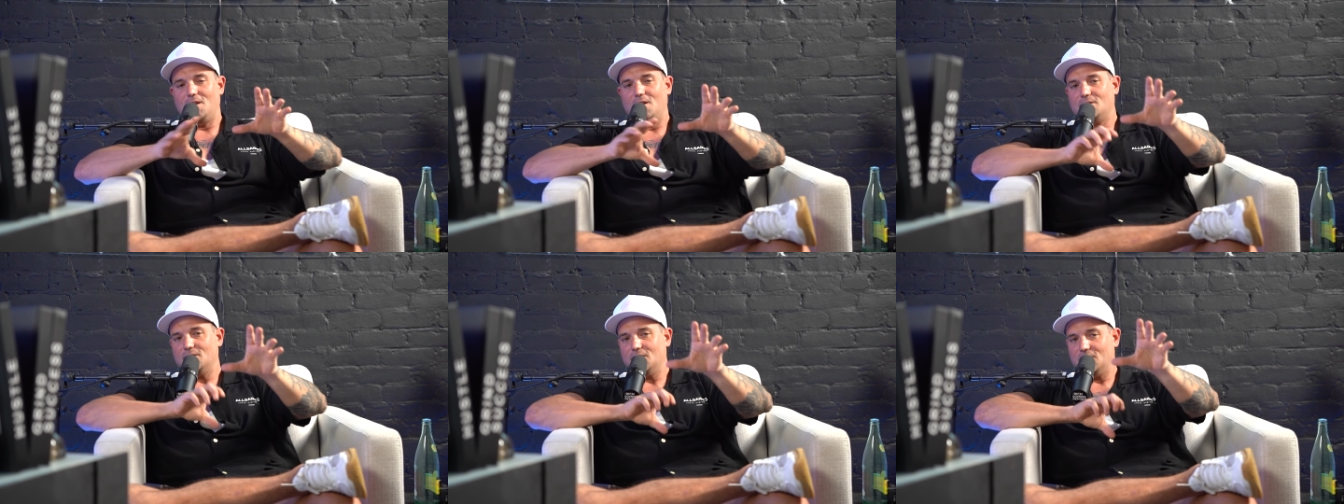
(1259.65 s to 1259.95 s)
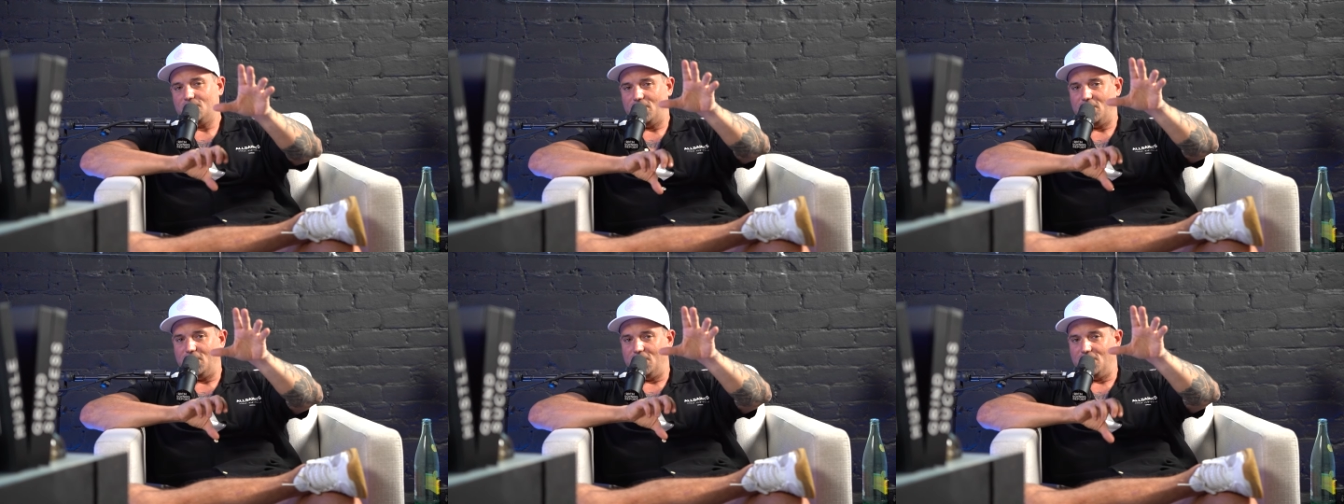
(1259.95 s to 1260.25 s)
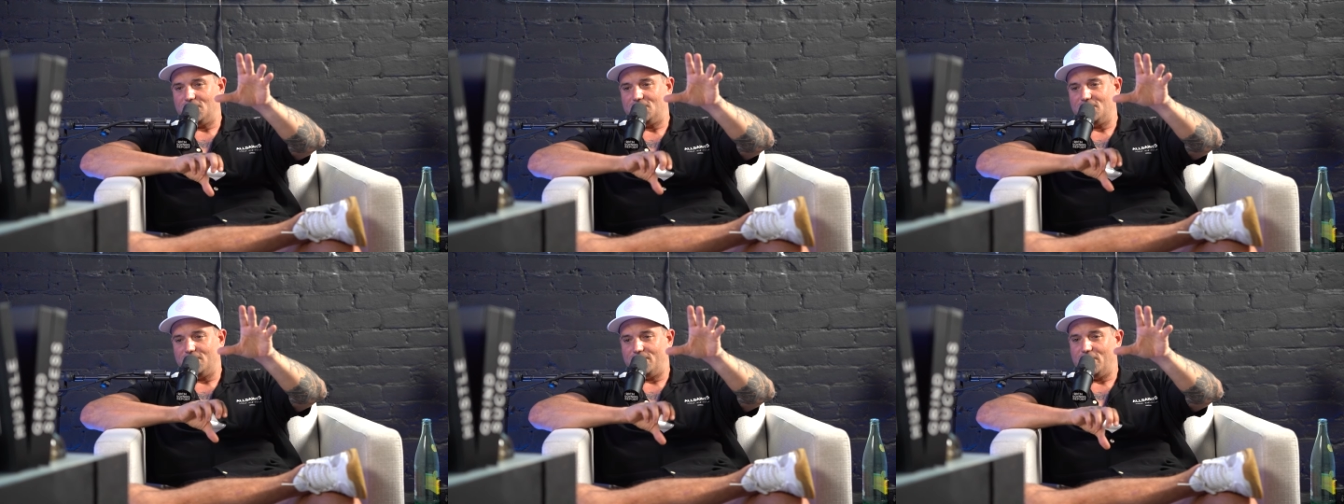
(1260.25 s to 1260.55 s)
easiest
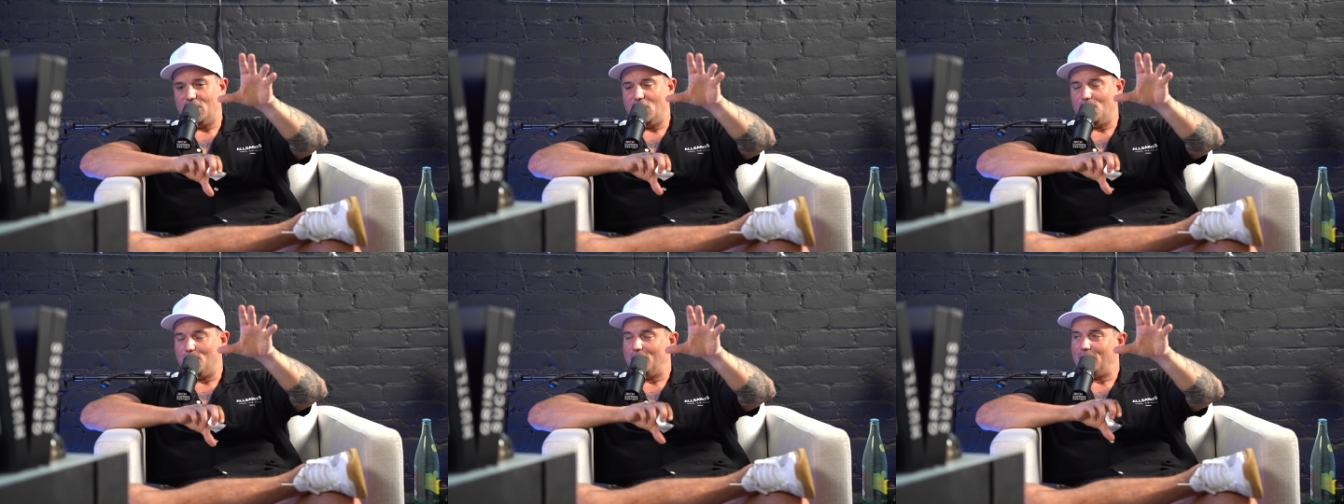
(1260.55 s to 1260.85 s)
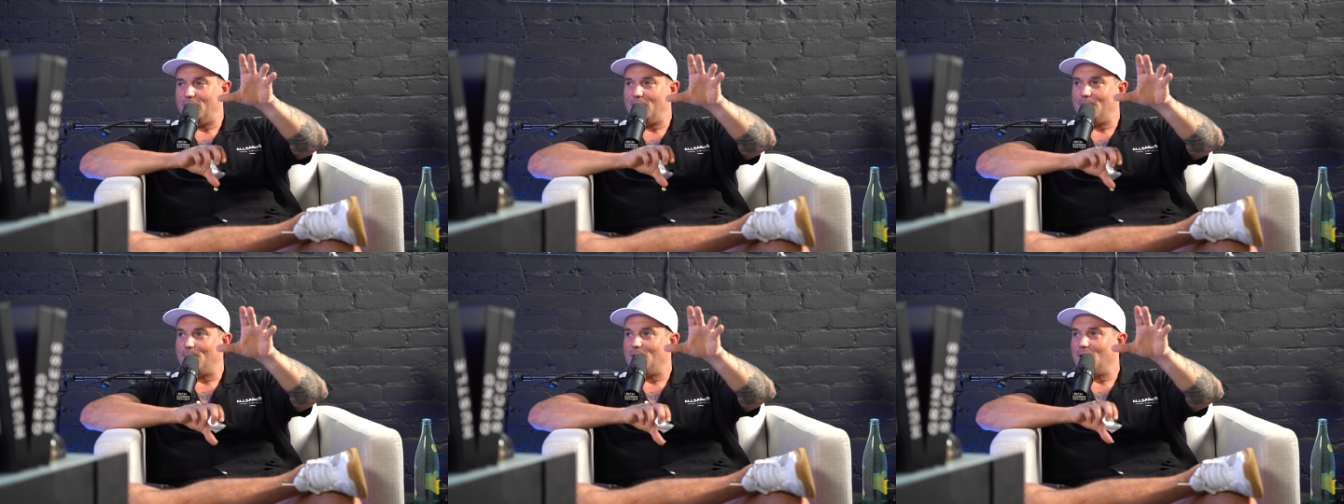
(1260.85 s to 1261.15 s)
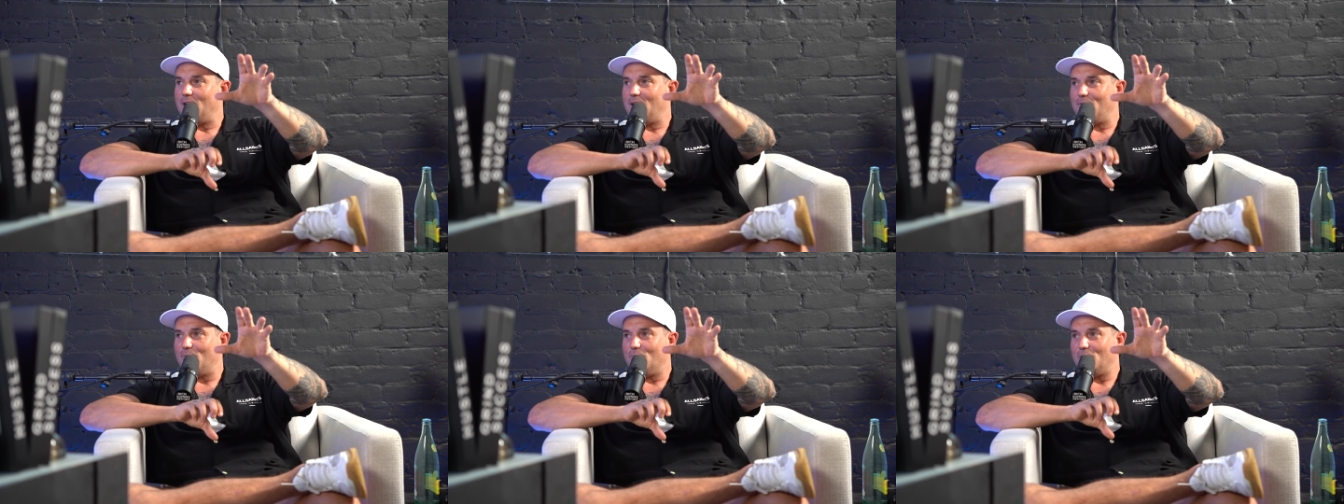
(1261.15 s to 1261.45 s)
videos to film are going to
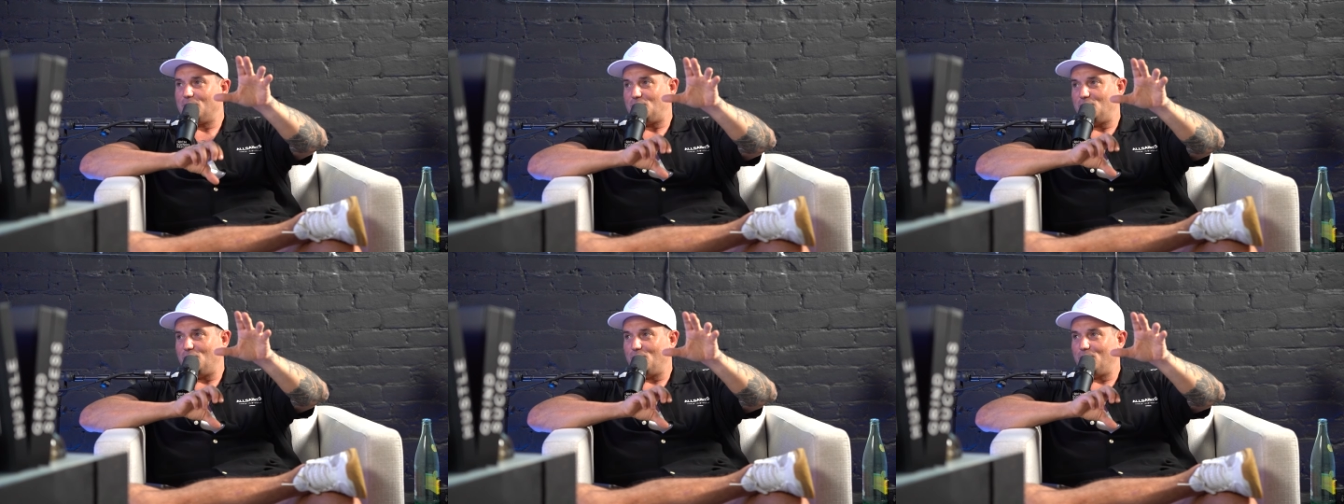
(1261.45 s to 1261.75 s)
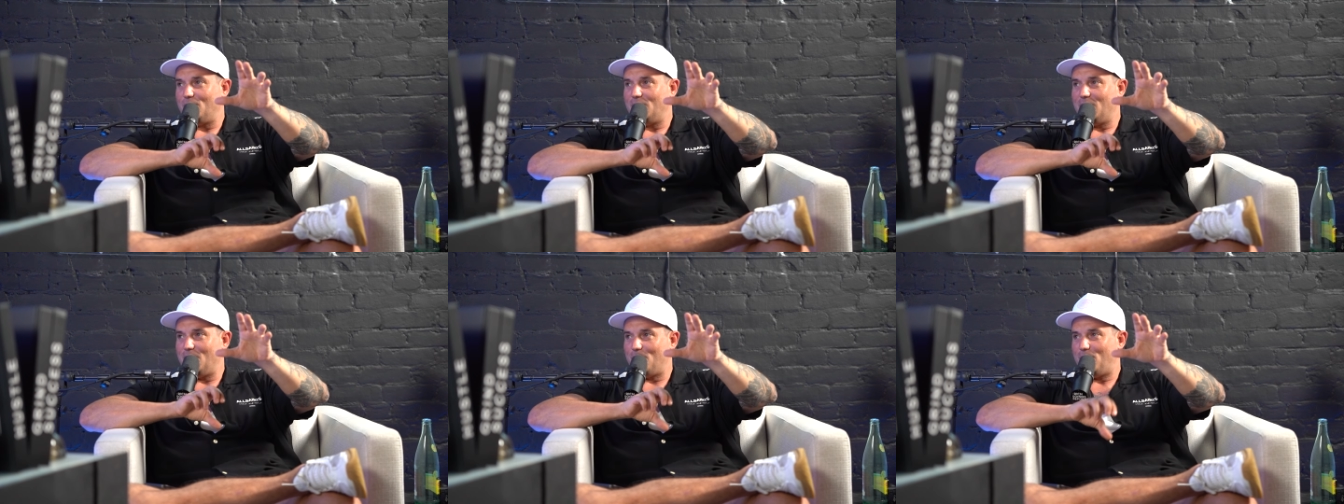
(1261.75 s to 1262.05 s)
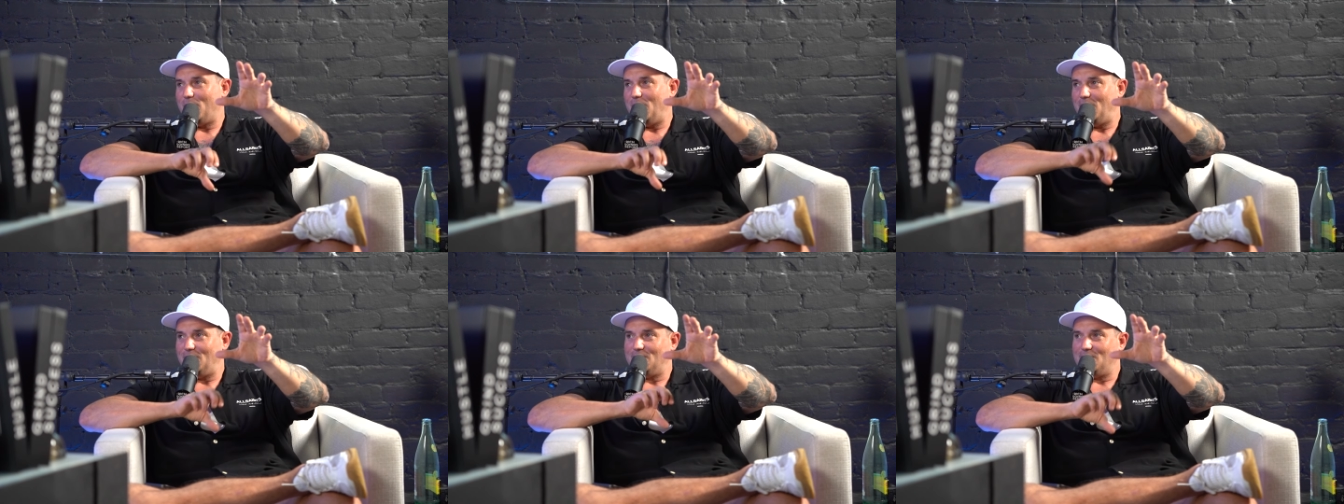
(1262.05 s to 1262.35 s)
be what you get
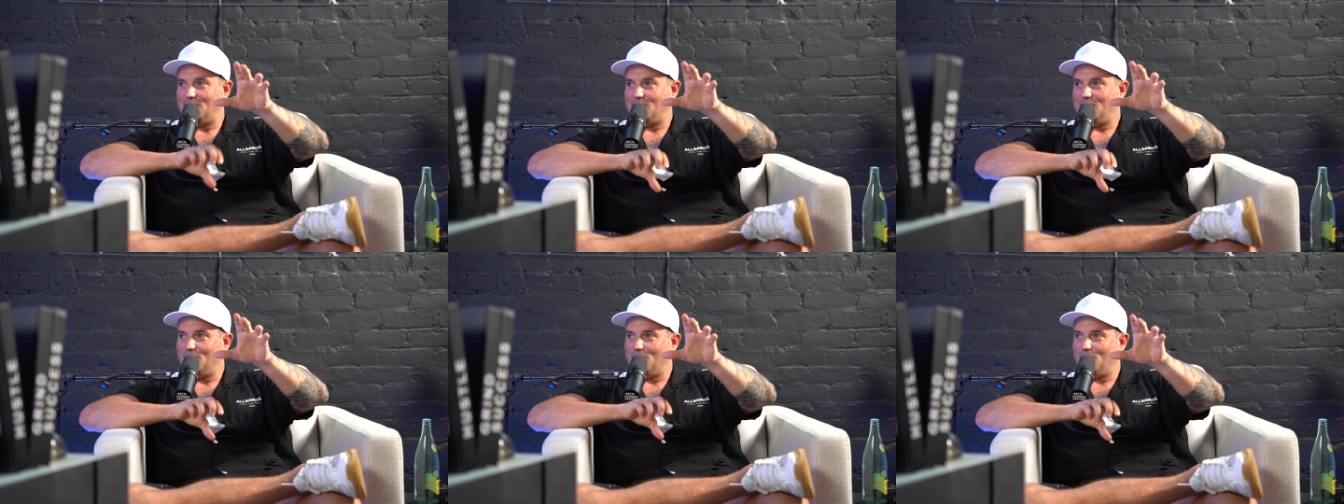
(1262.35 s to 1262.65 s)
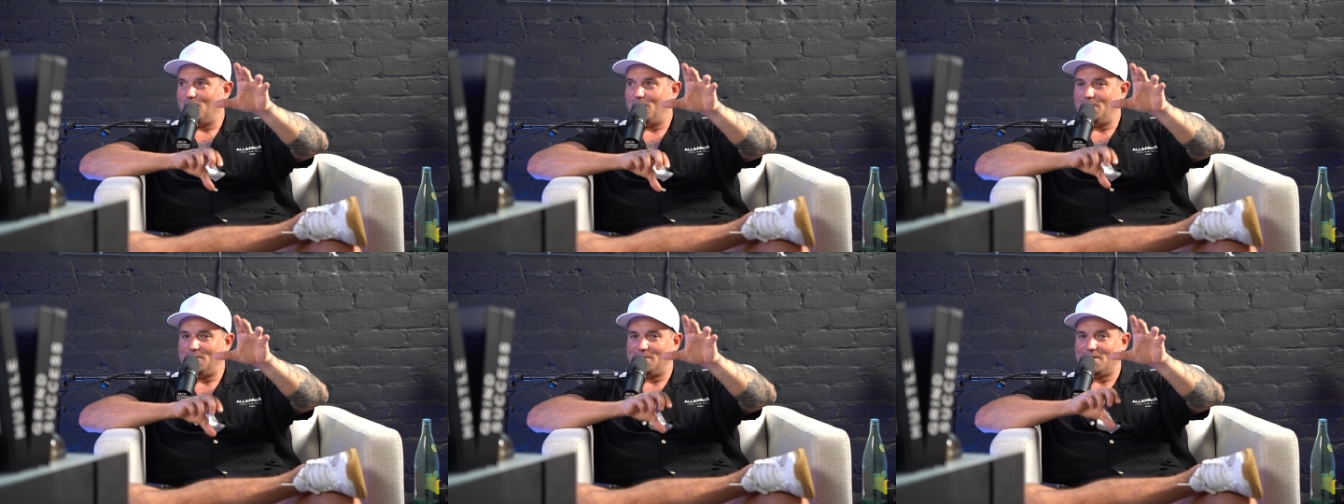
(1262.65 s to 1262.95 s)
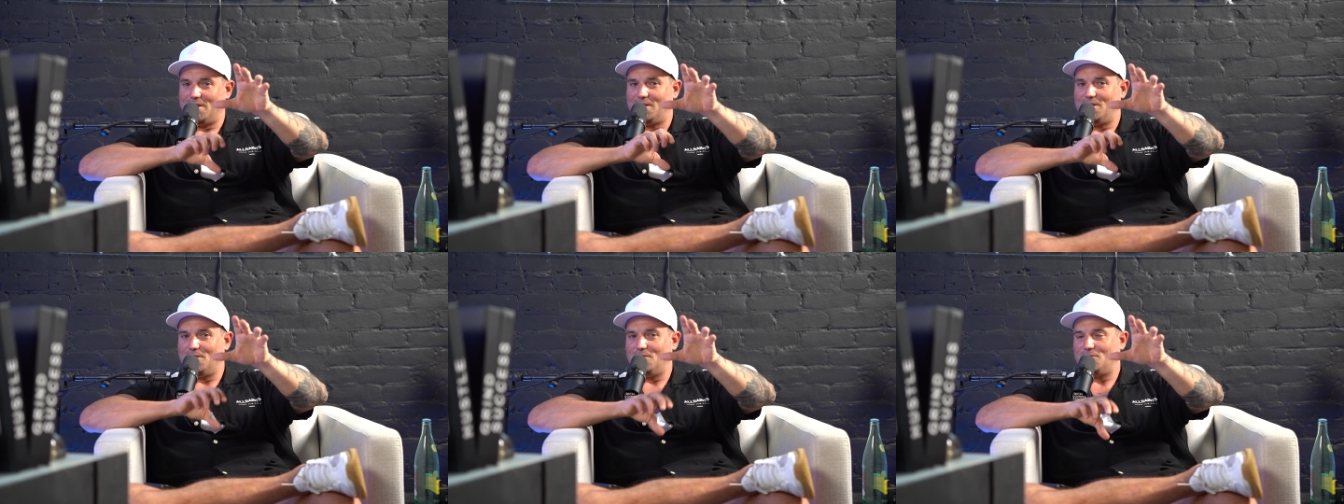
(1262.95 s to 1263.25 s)
paid to do, what is
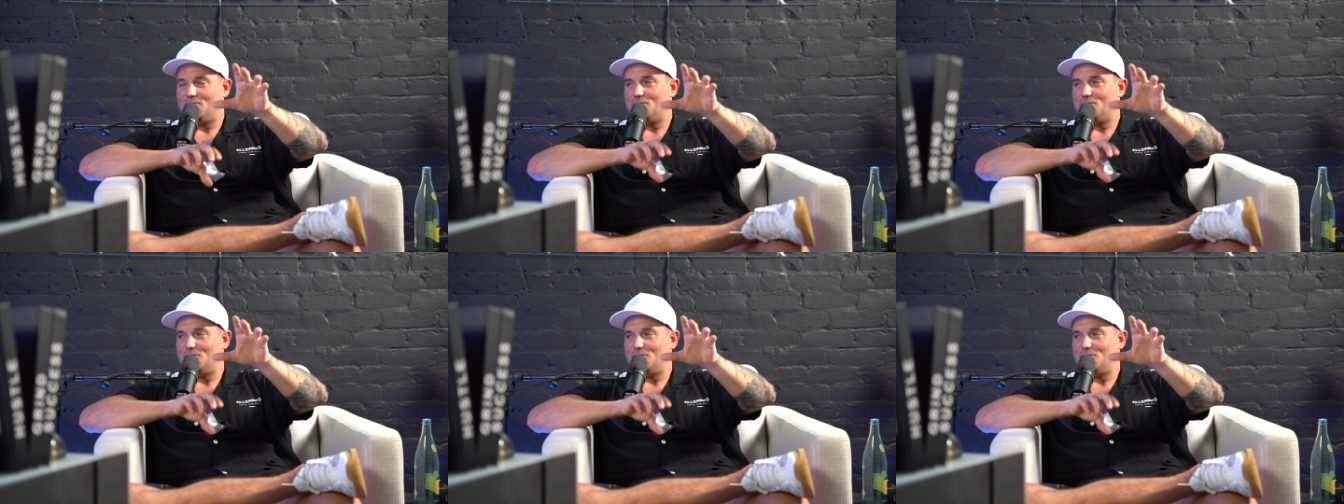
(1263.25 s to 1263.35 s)
like your